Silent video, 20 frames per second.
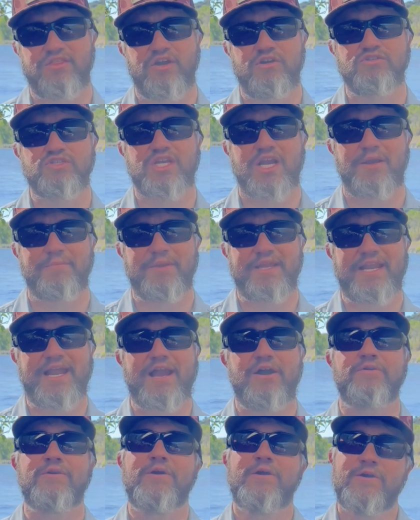of those coming
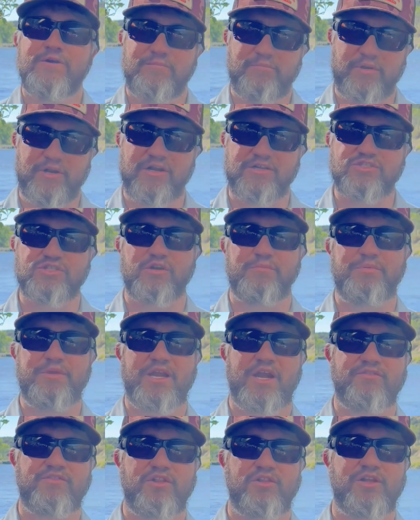out. But also be
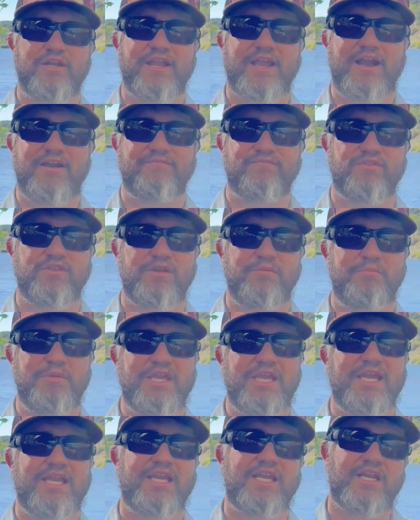on the lookout for the
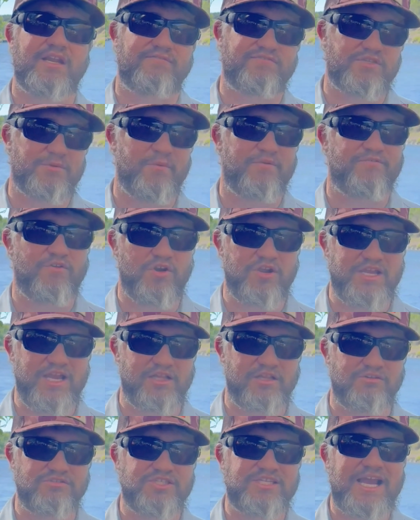beginning of some of our
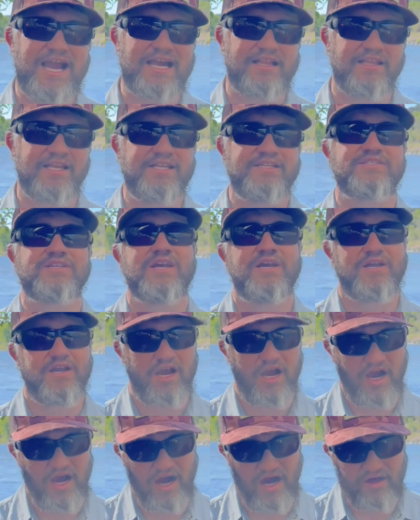yellow sallies,
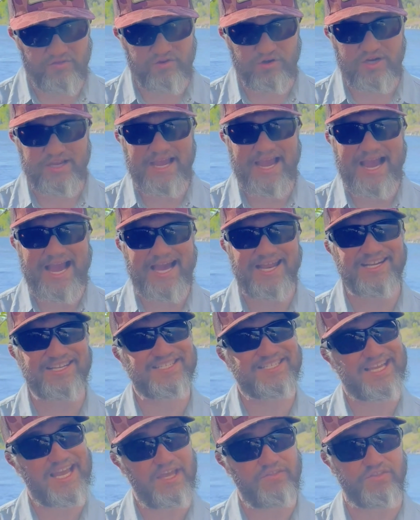other
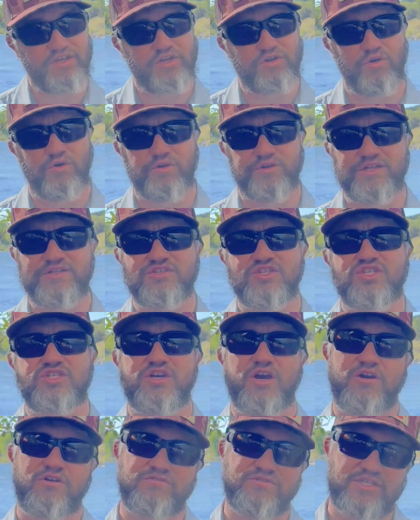caddis, and the golden
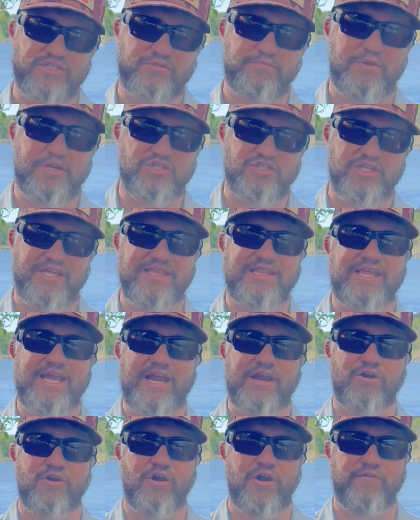stones, especially
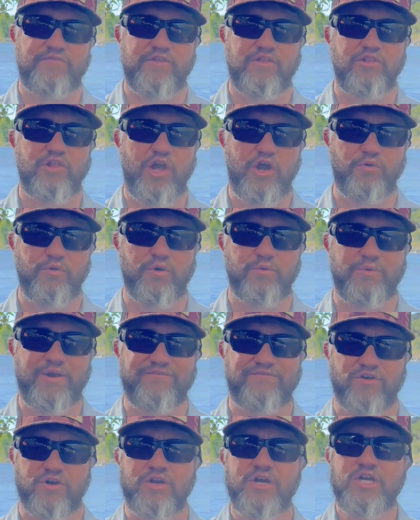there on the lower
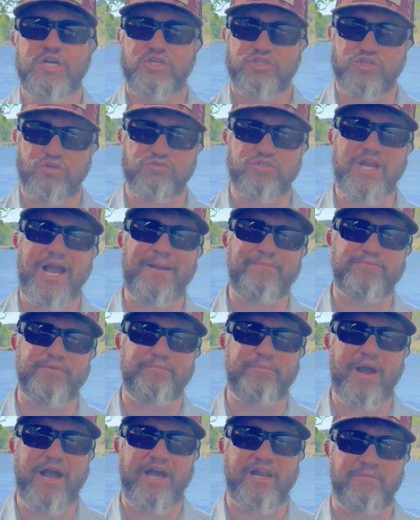river. So top to
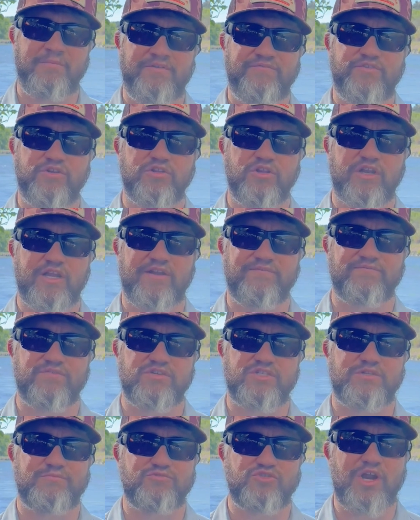bottom, if you're looking
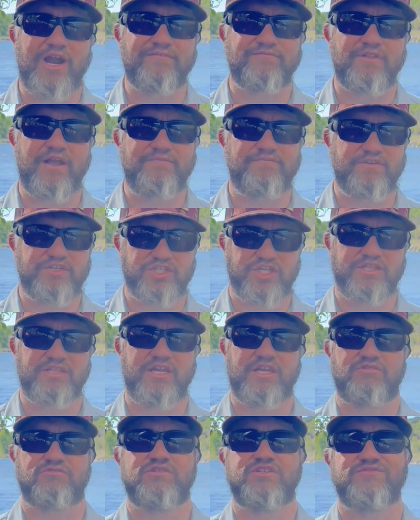for some dry fly fishing,
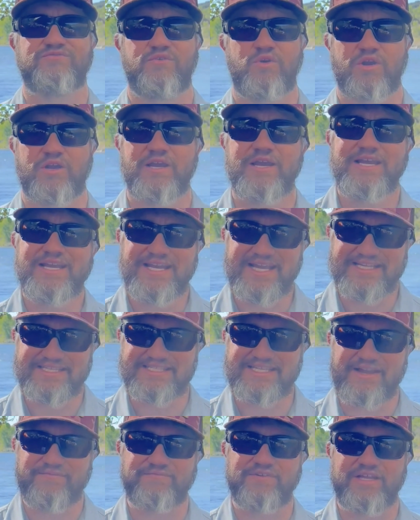the Henry's Fork is
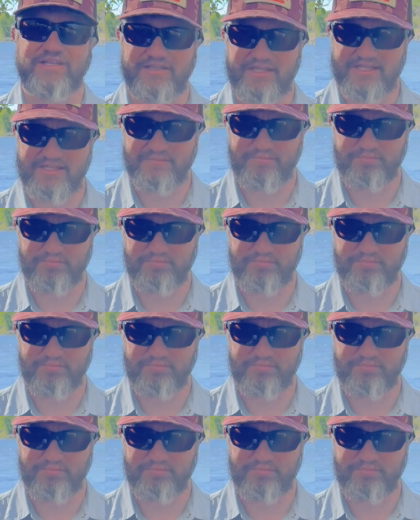definitely